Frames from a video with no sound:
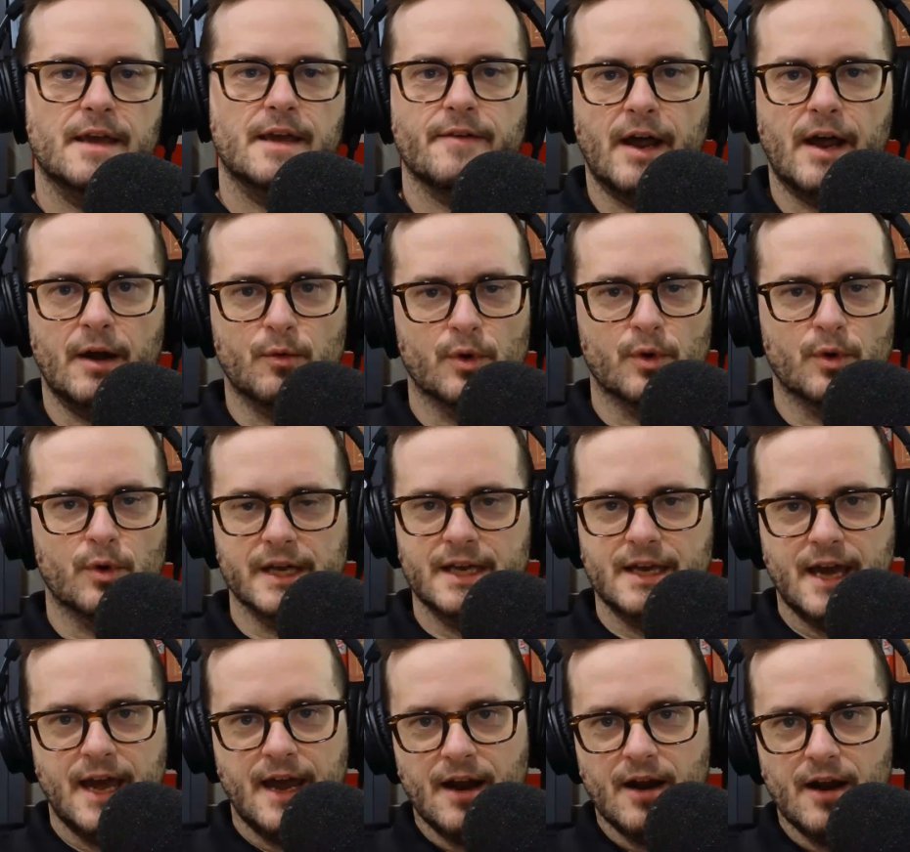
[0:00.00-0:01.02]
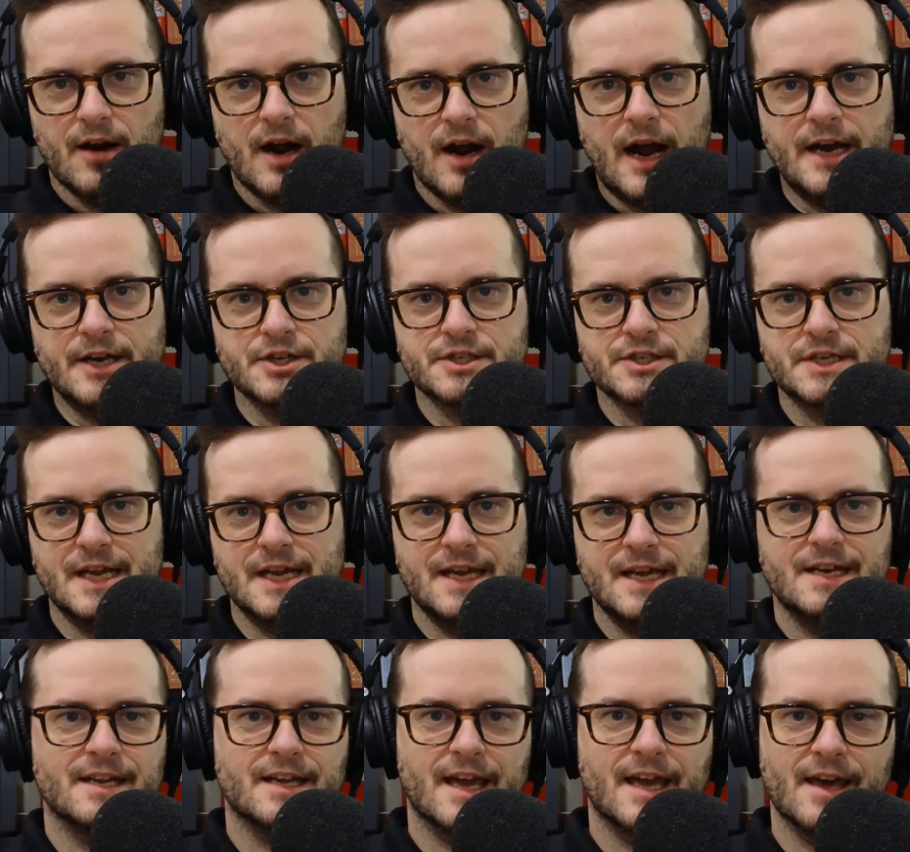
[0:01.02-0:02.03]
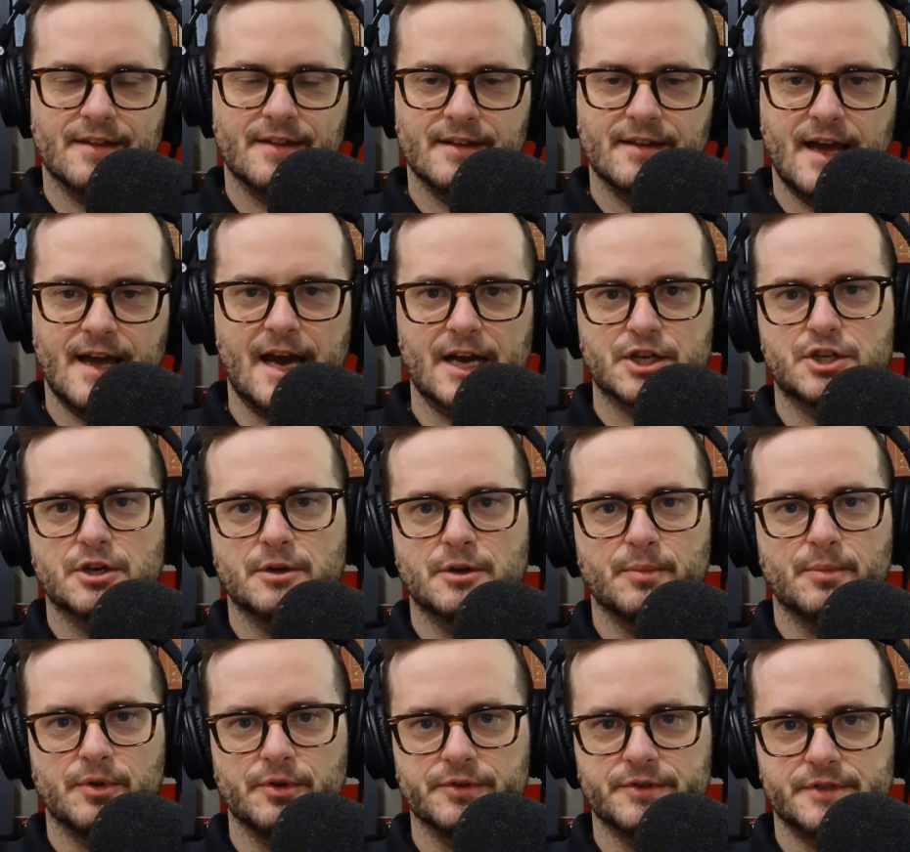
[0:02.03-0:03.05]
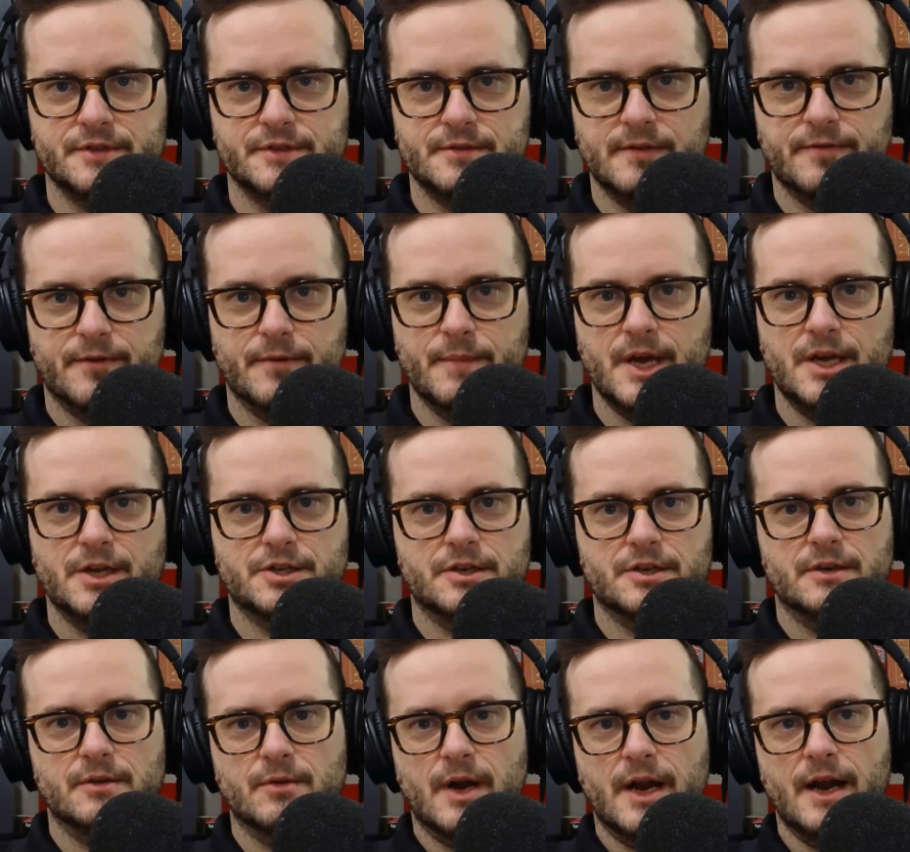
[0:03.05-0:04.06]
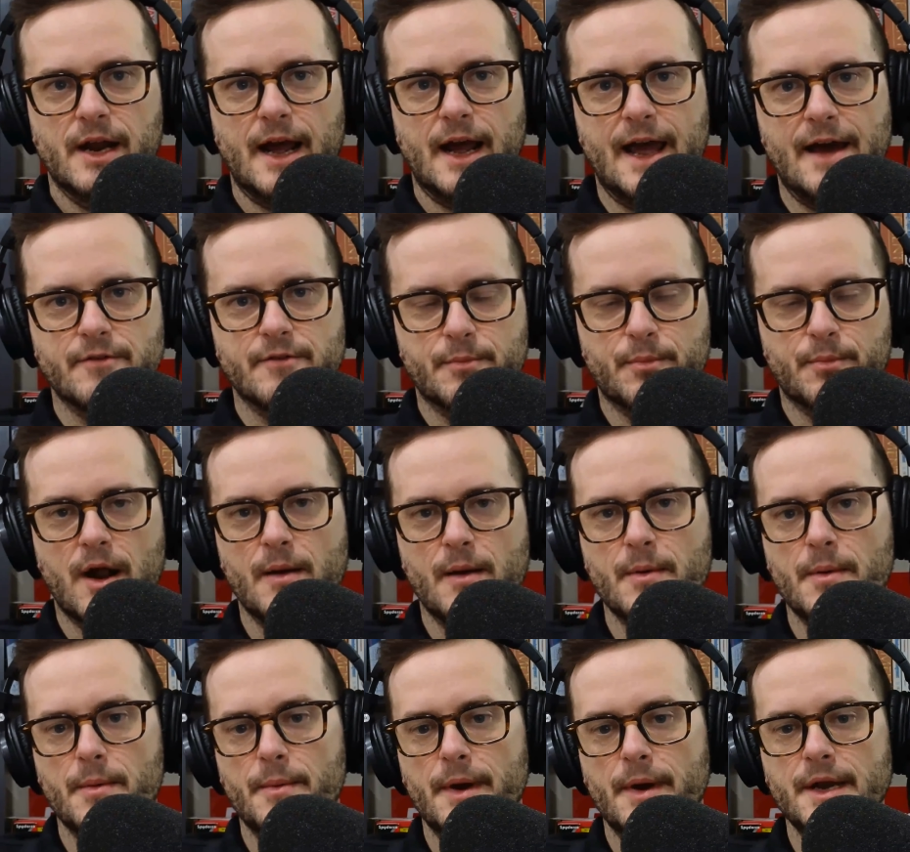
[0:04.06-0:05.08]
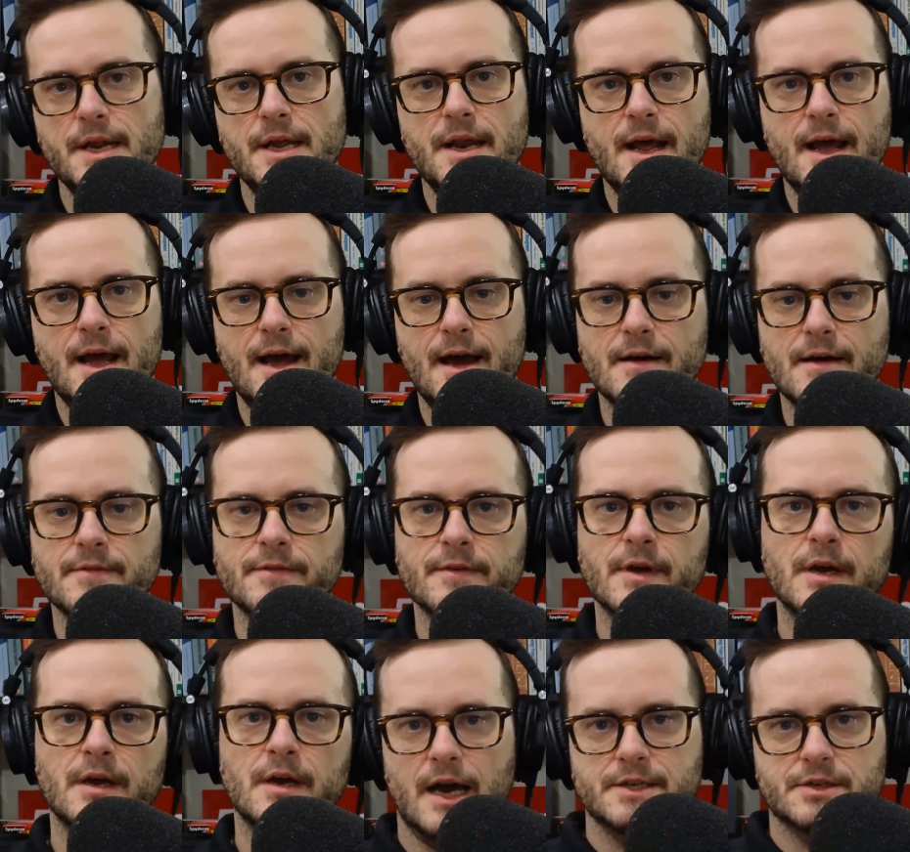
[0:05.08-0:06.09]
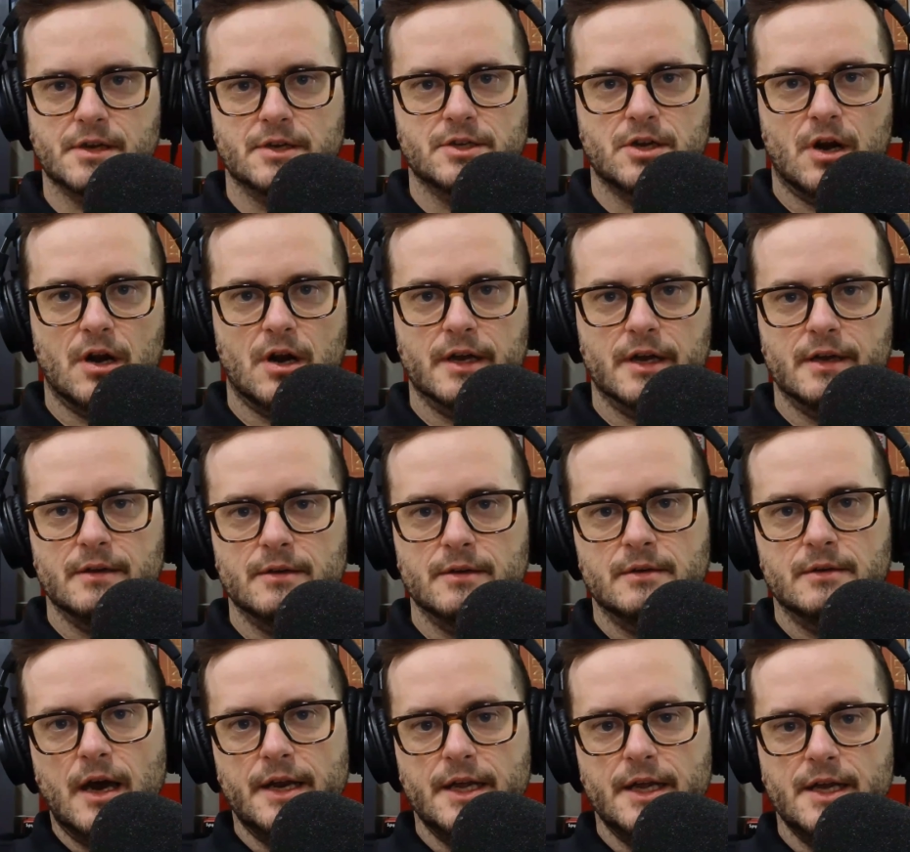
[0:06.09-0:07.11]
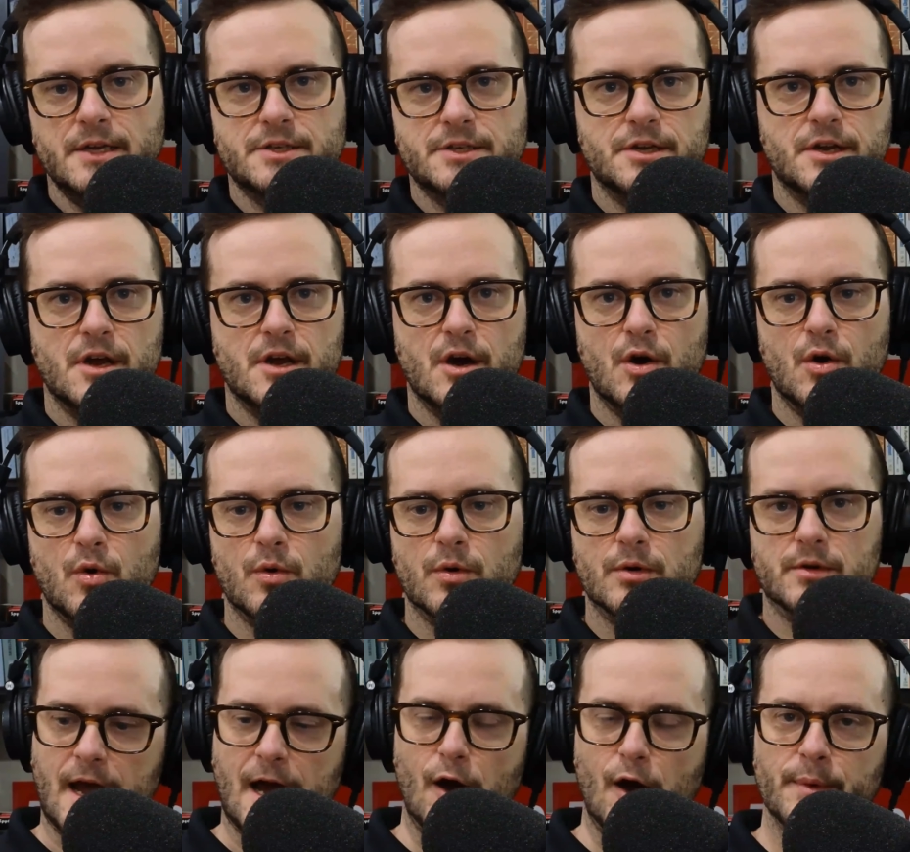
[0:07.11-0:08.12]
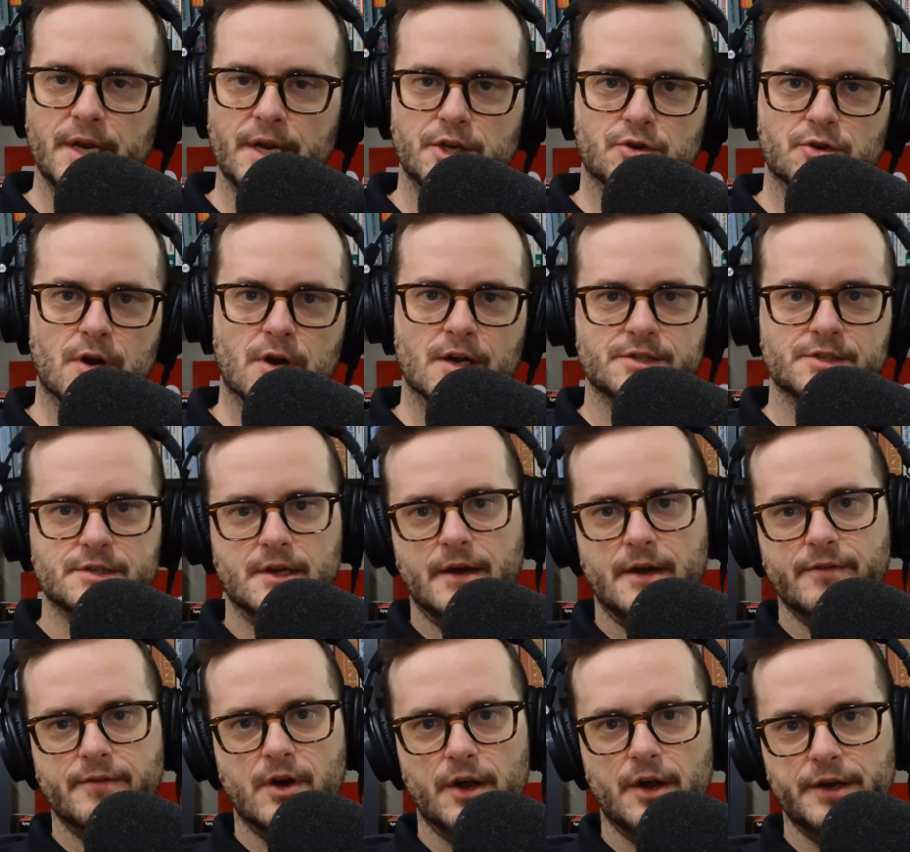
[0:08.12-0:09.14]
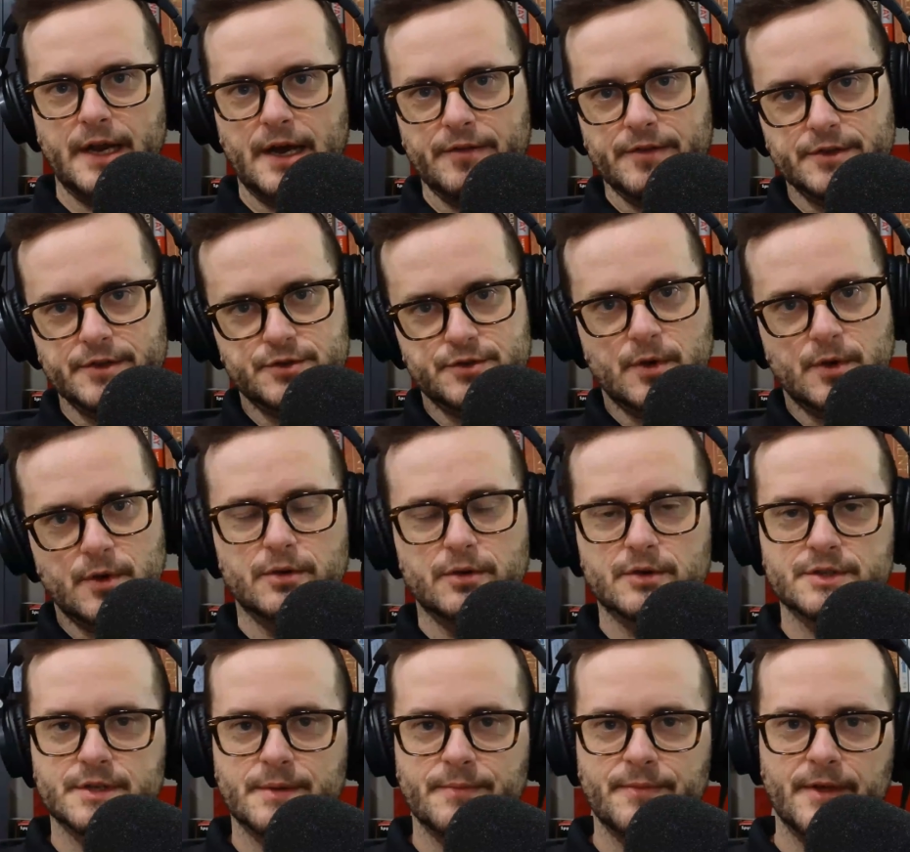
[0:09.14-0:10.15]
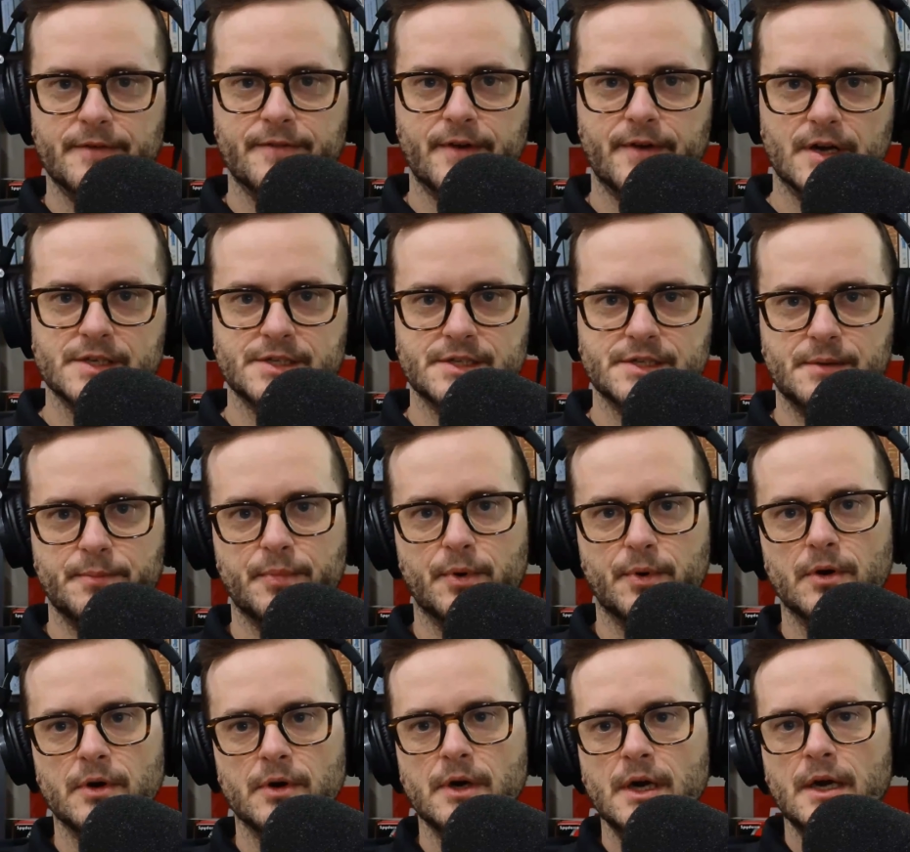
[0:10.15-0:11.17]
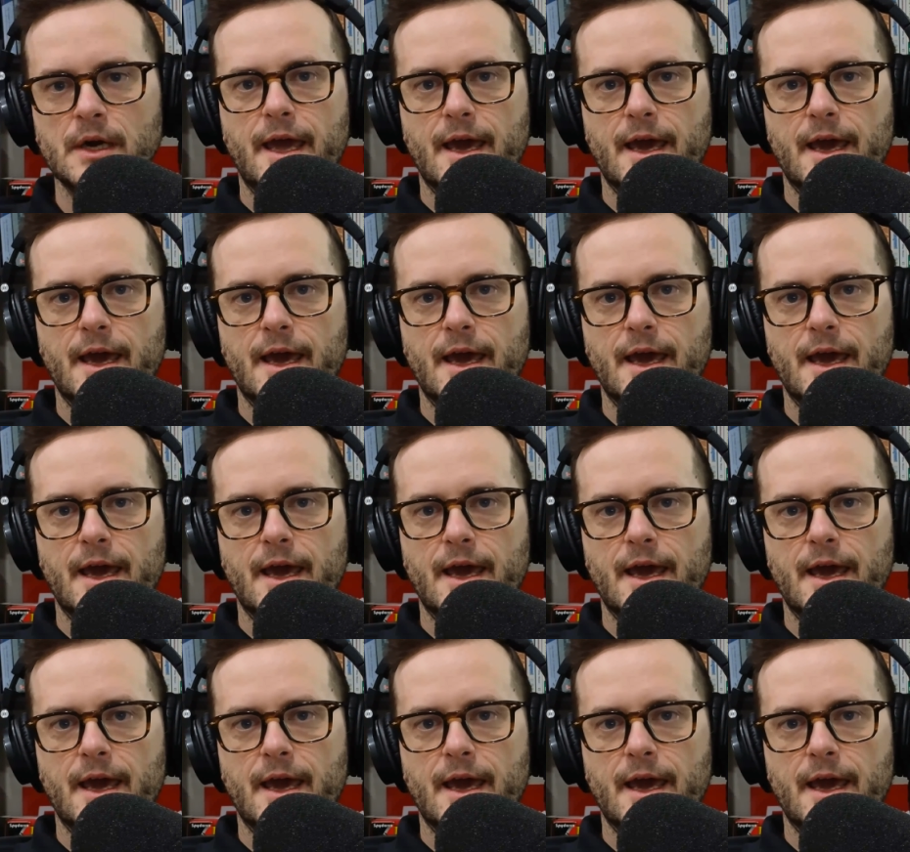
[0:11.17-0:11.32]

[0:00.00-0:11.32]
Dave, I don't really care. I just need to get actionable information, right? I have a problem. I need to have eyes on target. I need to know how many trucks have gone down this road, or something very simple.